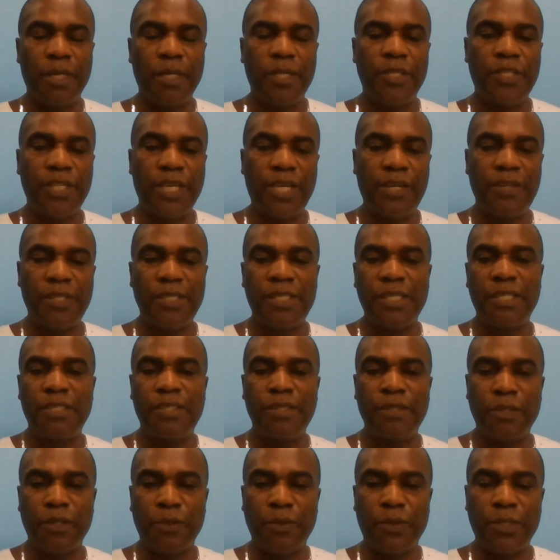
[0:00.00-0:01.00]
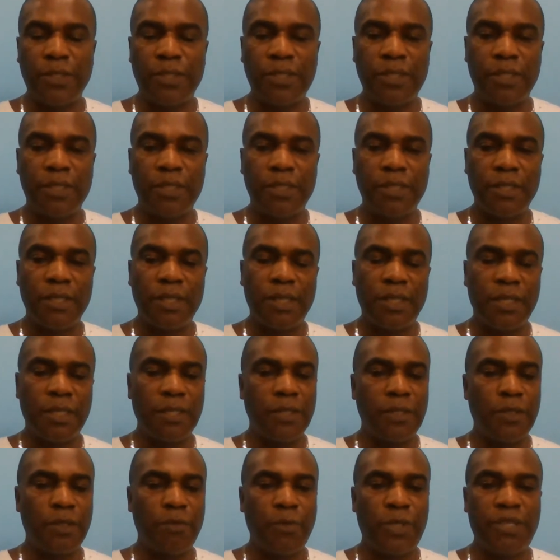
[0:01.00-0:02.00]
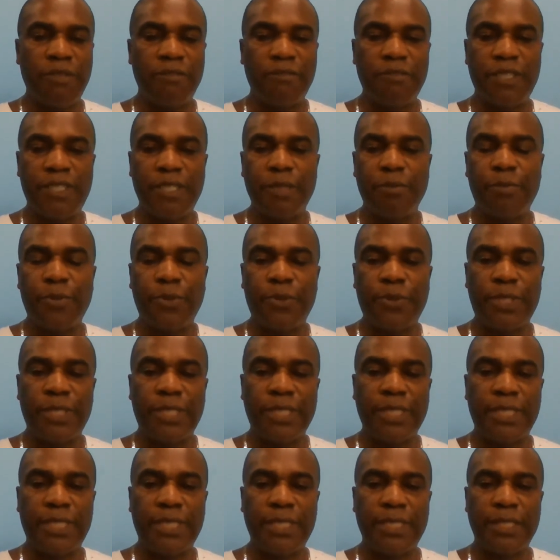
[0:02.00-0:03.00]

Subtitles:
Jairus, as you know, was somebody very important,